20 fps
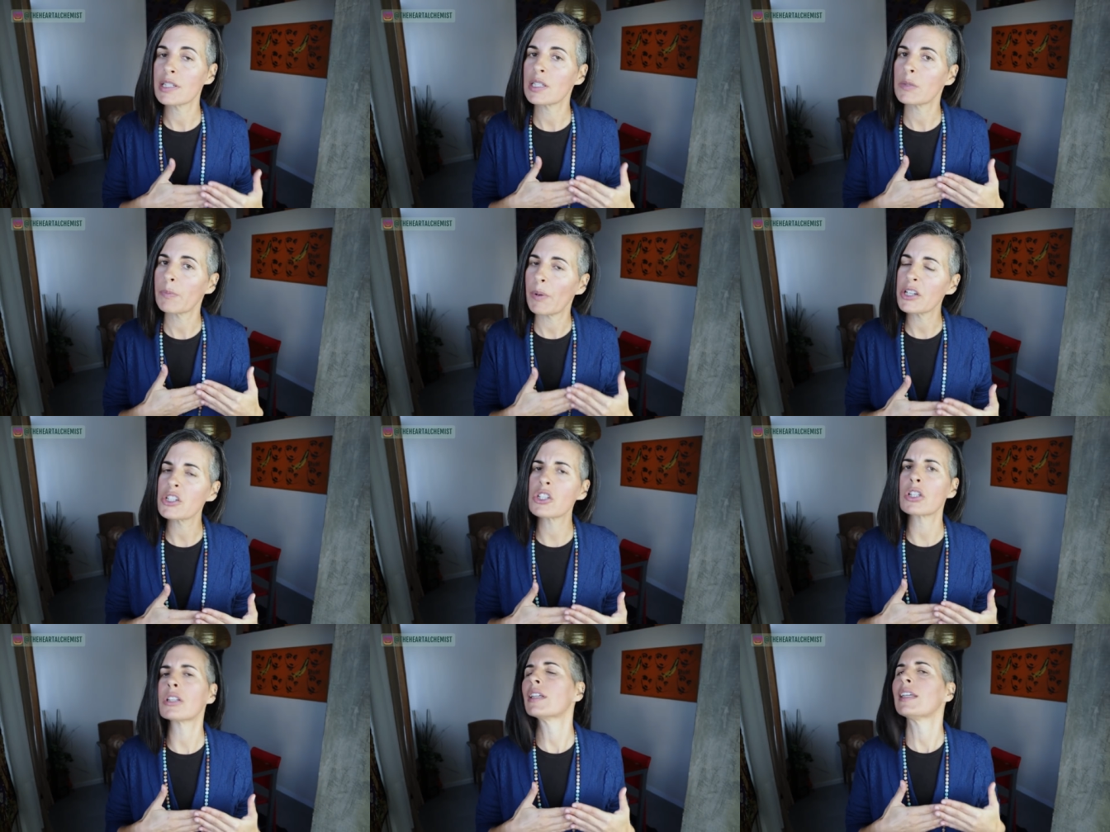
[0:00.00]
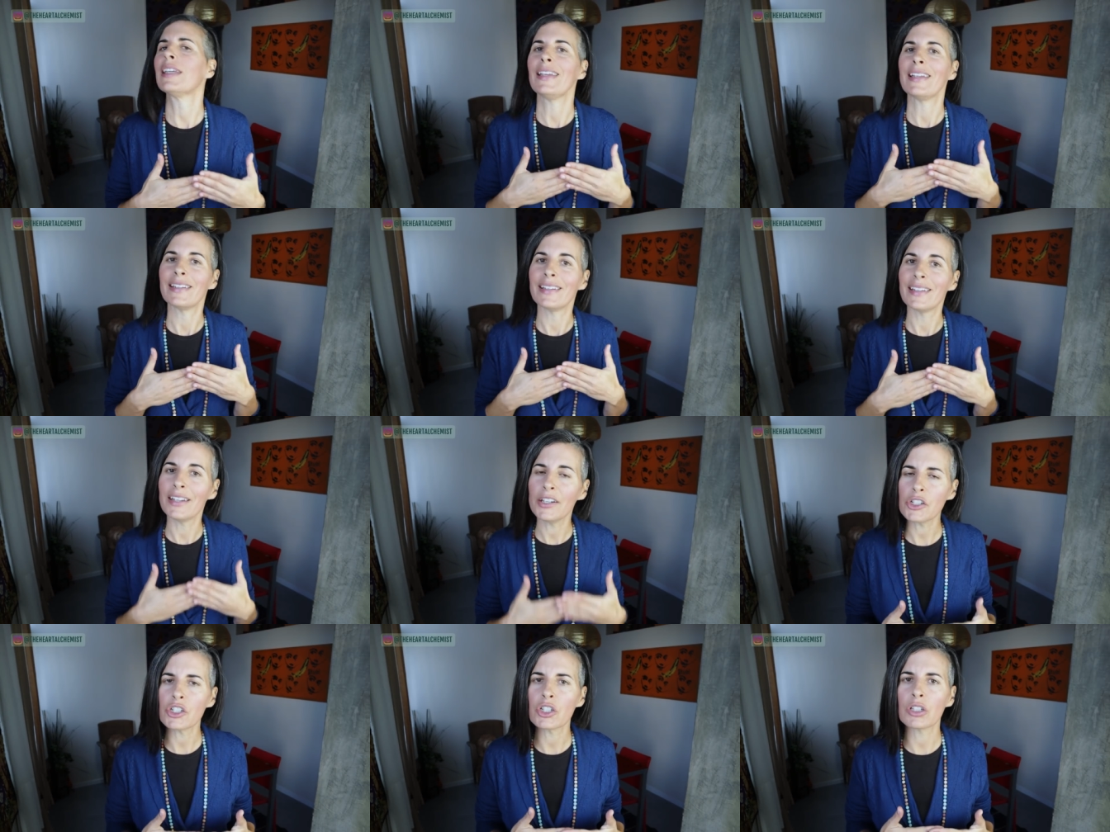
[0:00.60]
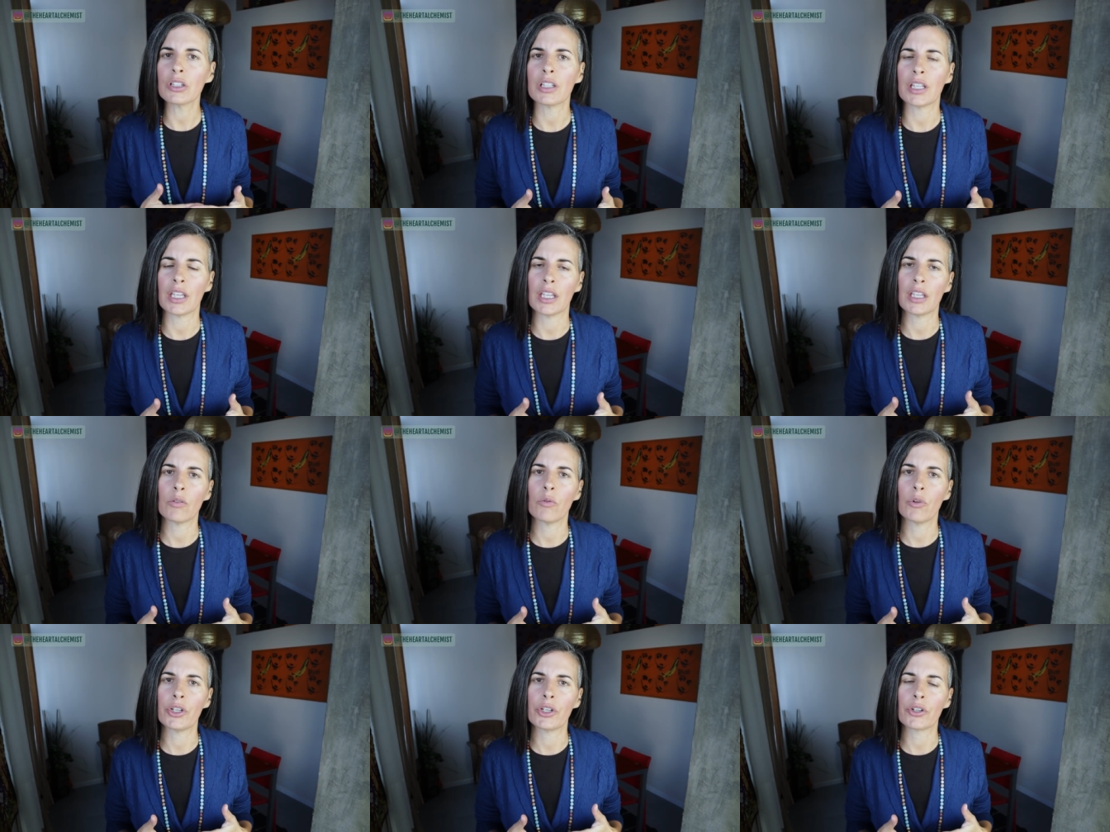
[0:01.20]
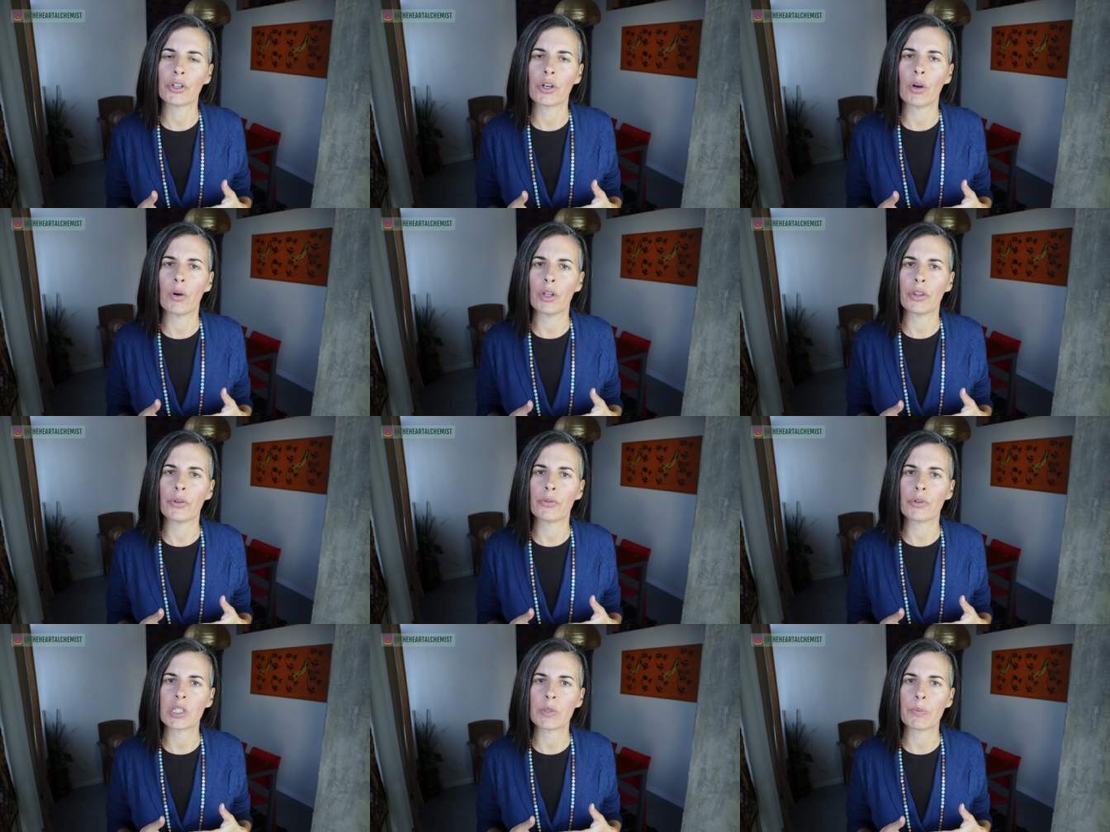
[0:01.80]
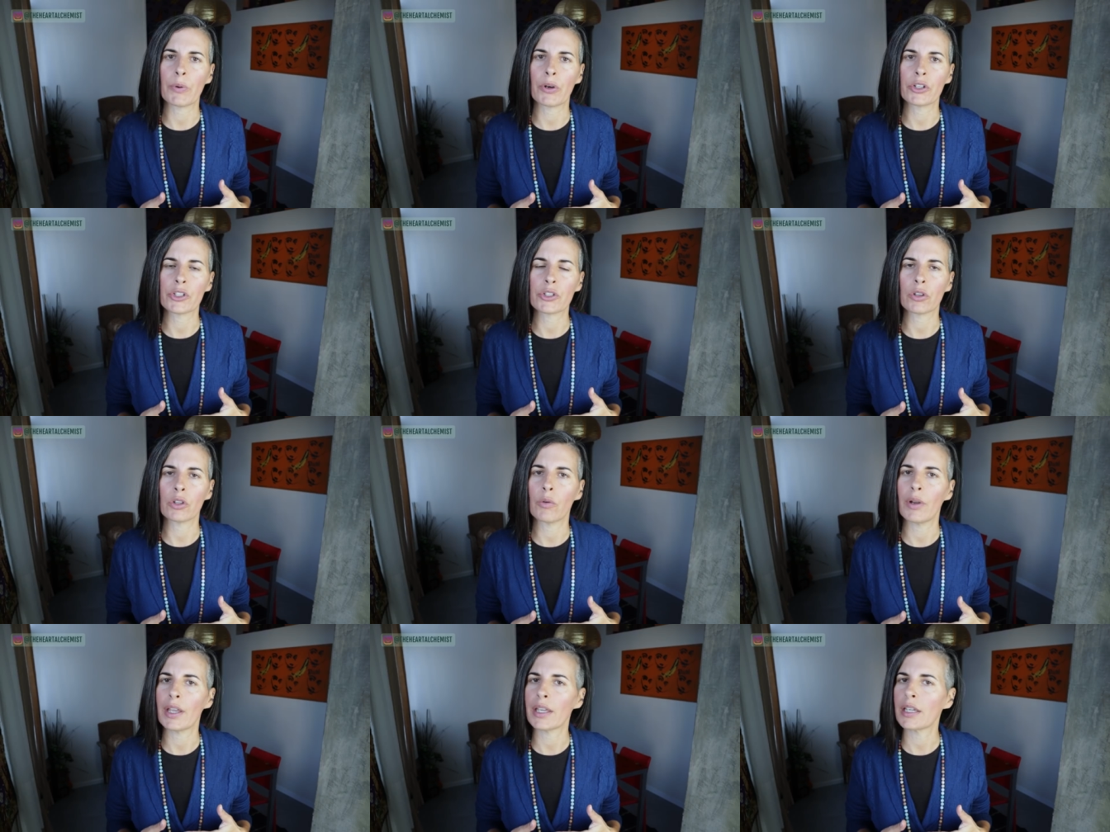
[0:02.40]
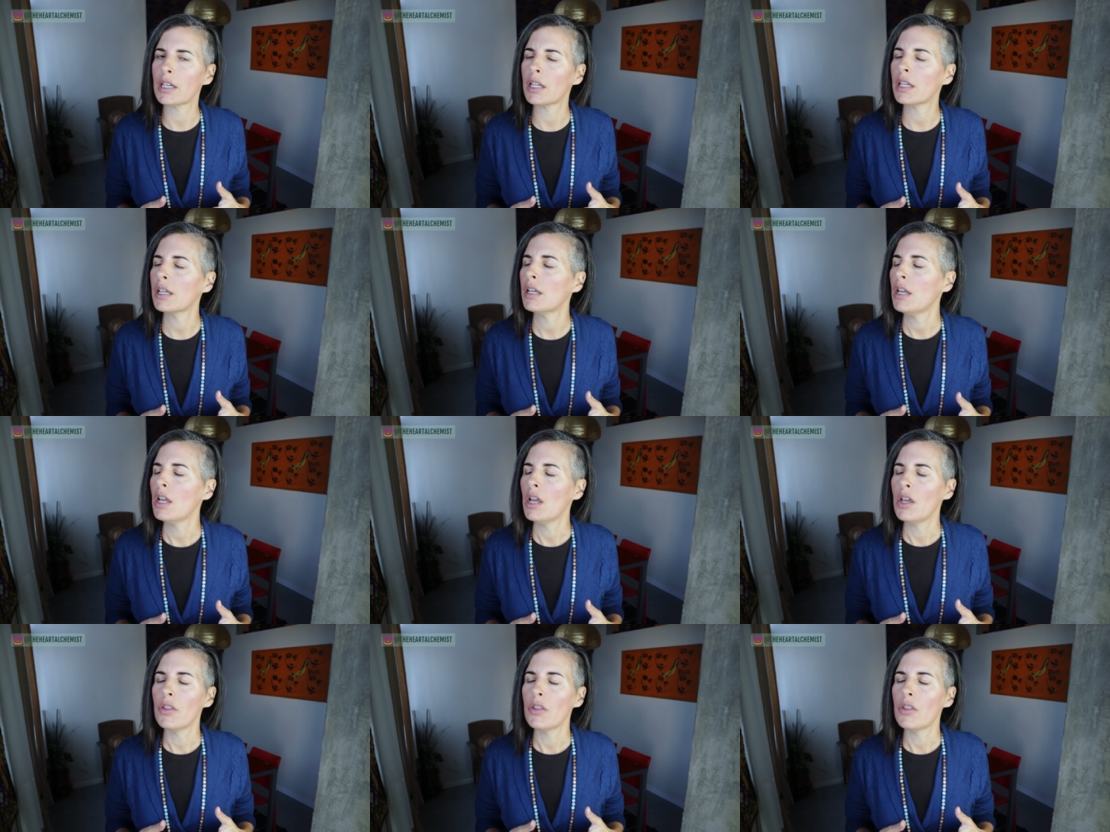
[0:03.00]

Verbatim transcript: especially initially when you're going through a spiritual awakening,